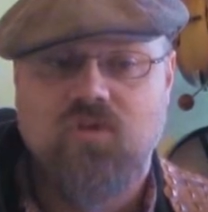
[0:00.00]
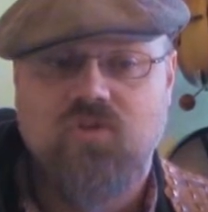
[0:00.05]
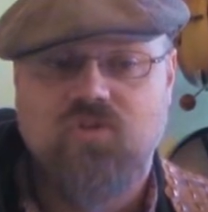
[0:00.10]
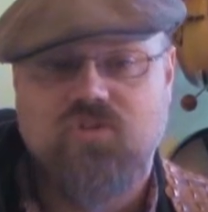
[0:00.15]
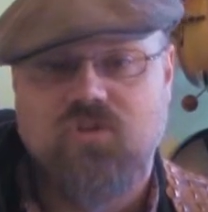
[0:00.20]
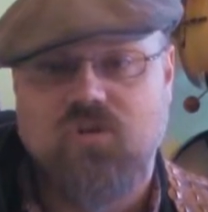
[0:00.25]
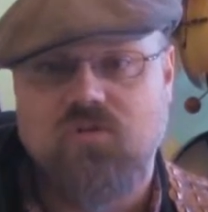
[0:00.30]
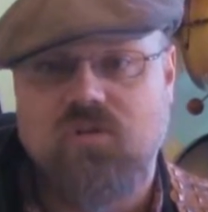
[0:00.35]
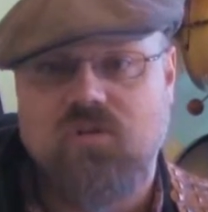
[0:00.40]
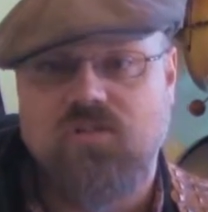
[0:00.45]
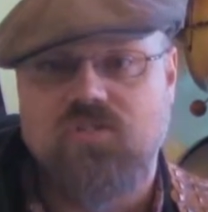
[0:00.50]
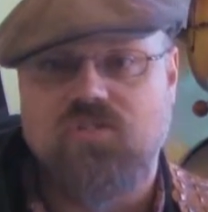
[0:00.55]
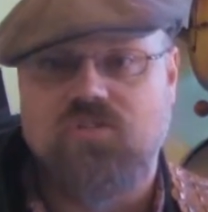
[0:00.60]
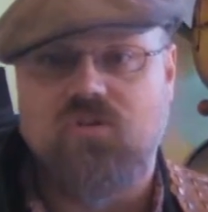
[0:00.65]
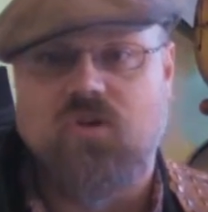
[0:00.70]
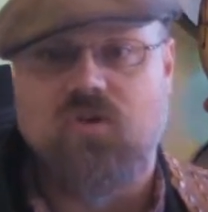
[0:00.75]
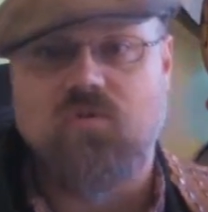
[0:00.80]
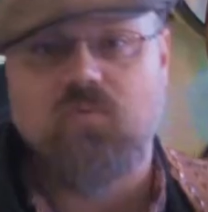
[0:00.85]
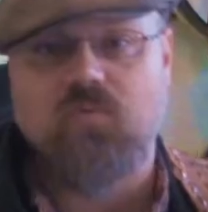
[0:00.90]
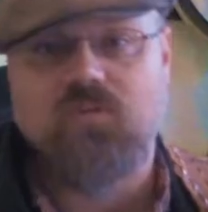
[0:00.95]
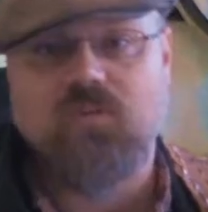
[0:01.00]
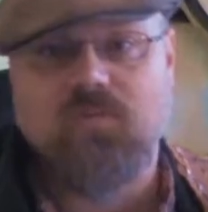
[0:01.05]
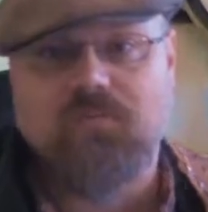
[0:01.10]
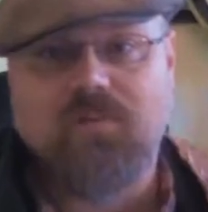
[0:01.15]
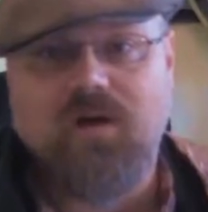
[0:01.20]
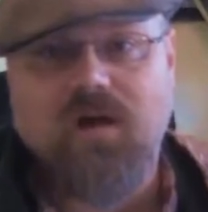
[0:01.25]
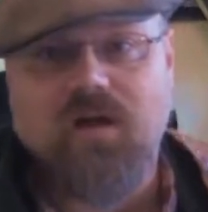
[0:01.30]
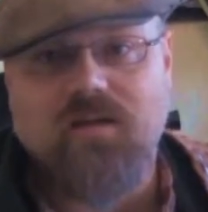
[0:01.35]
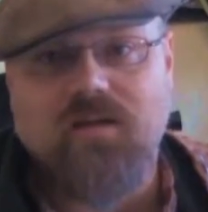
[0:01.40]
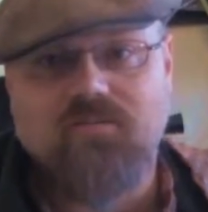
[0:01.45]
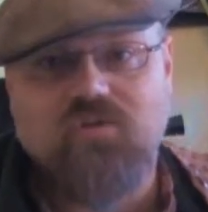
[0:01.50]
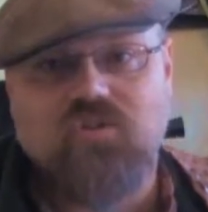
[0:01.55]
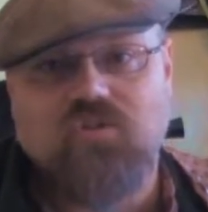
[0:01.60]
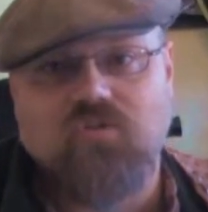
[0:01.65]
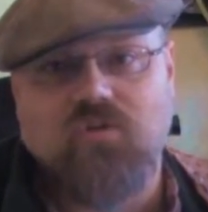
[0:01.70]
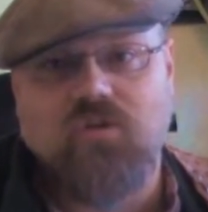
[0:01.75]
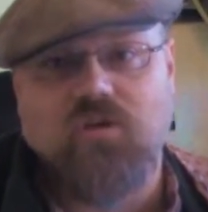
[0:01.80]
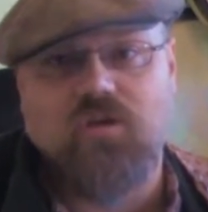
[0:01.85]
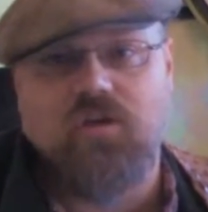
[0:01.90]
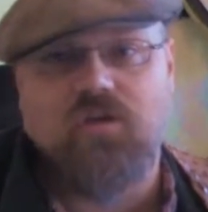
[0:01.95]
So let's start with the bottom
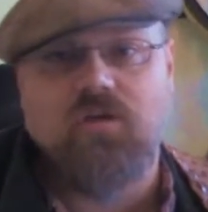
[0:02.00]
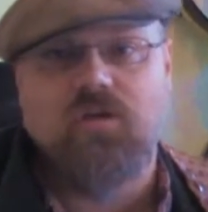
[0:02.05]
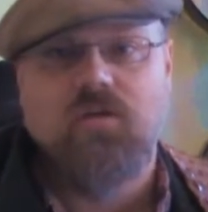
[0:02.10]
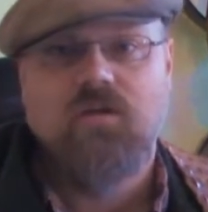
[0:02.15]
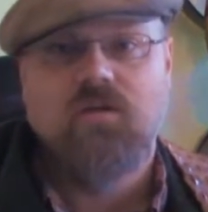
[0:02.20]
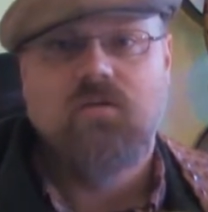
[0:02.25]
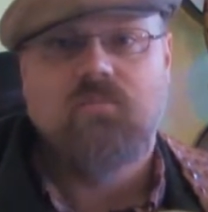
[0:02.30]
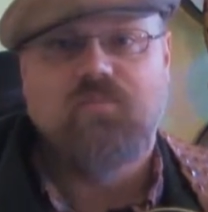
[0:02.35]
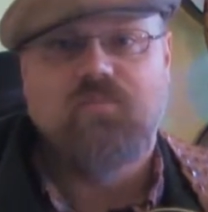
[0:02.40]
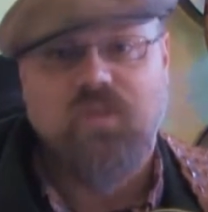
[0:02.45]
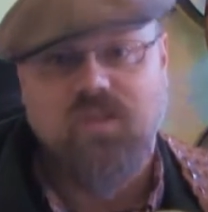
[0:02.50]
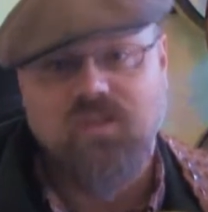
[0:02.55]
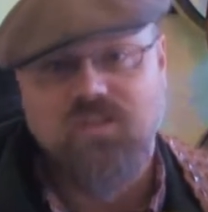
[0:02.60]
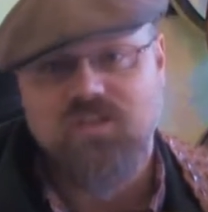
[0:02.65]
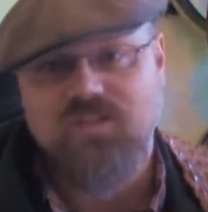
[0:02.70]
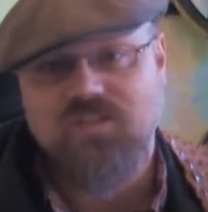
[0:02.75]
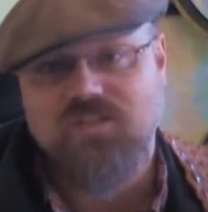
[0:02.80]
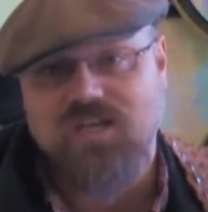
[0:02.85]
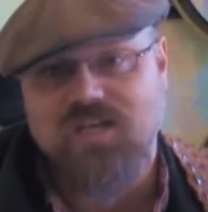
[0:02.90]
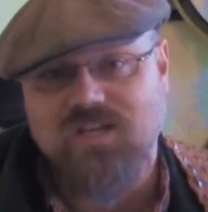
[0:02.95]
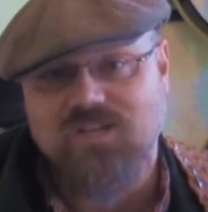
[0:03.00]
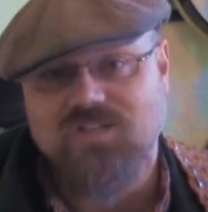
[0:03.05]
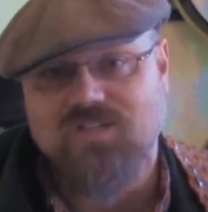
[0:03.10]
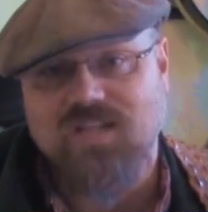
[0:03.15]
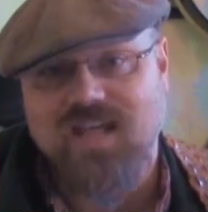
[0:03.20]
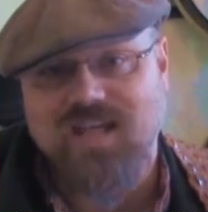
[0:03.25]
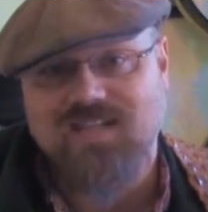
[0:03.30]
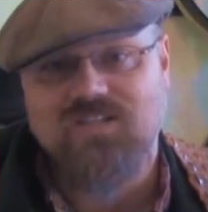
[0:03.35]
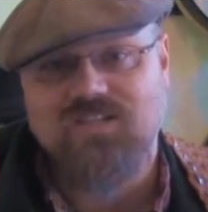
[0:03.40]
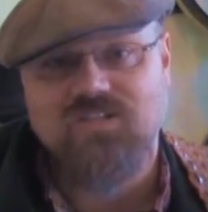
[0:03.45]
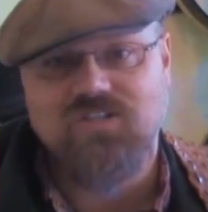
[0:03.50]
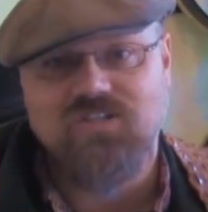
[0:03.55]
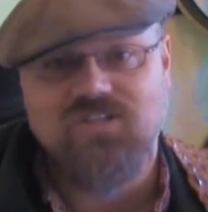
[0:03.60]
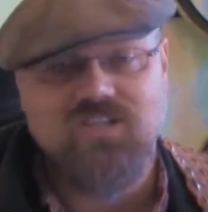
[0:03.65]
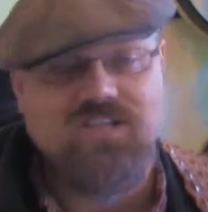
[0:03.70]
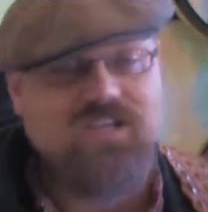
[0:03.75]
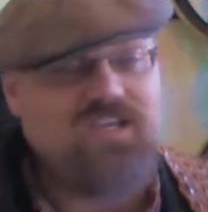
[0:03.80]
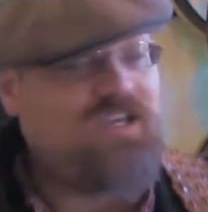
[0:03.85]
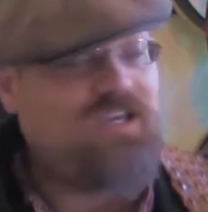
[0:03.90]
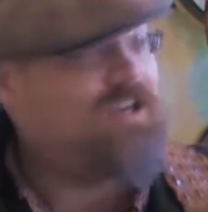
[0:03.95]
string. In this case, that's a
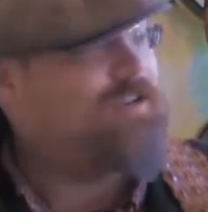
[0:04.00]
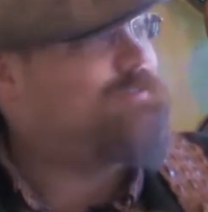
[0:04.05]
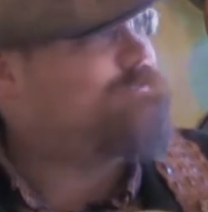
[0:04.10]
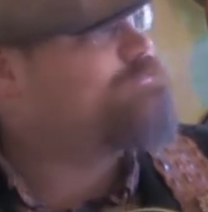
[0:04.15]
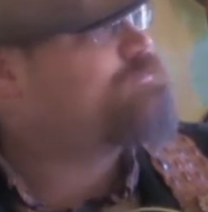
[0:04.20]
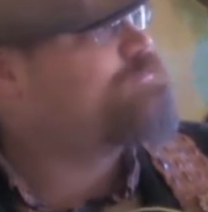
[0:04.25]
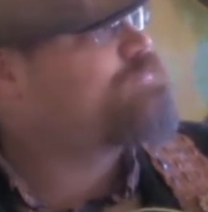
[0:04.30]
D.